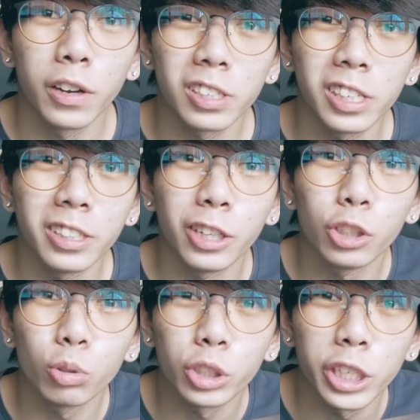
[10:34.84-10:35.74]
Firstly, they
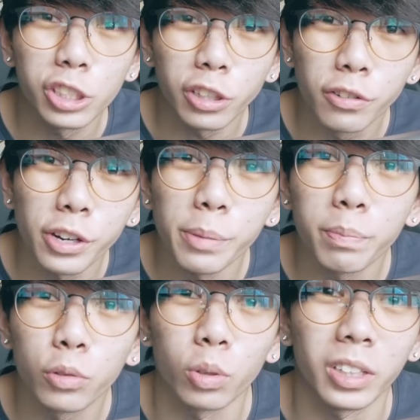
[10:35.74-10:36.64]
need to change the grip
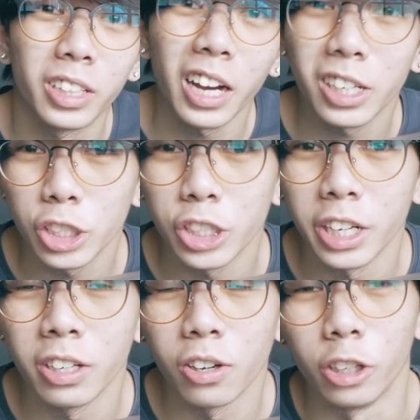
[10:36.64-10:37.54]
to a darker
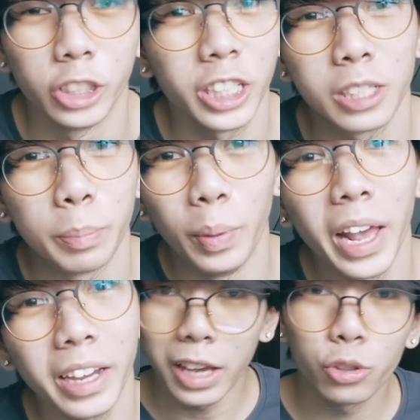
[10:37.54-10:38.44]
shade or just
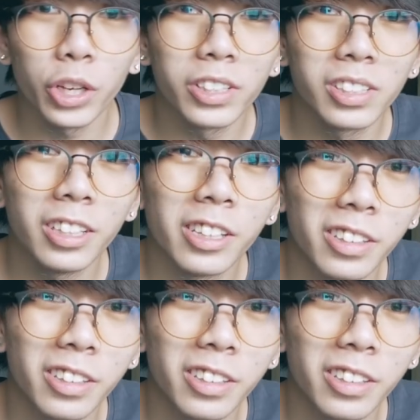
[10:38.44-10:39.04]
black. As you can see, the